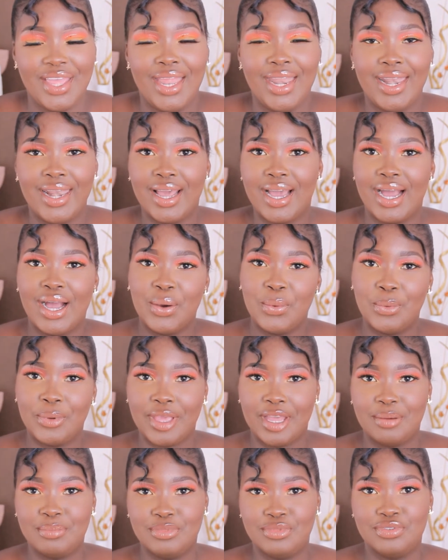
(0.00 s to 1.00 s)
now
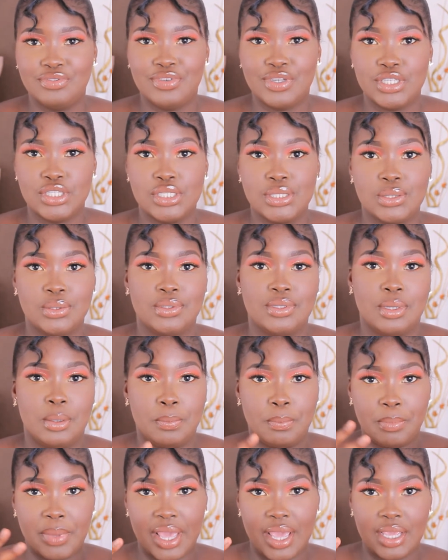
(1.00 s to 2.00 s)
we are moving to the
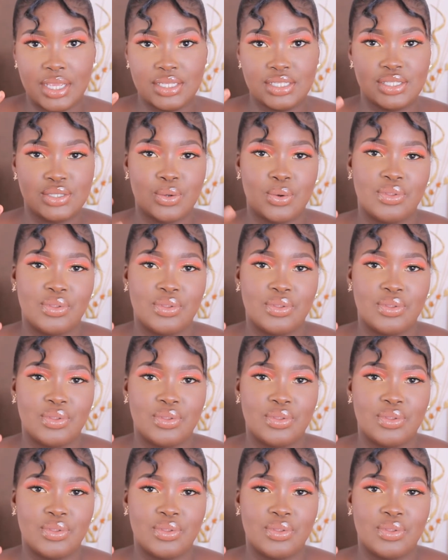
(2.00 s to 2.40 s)
base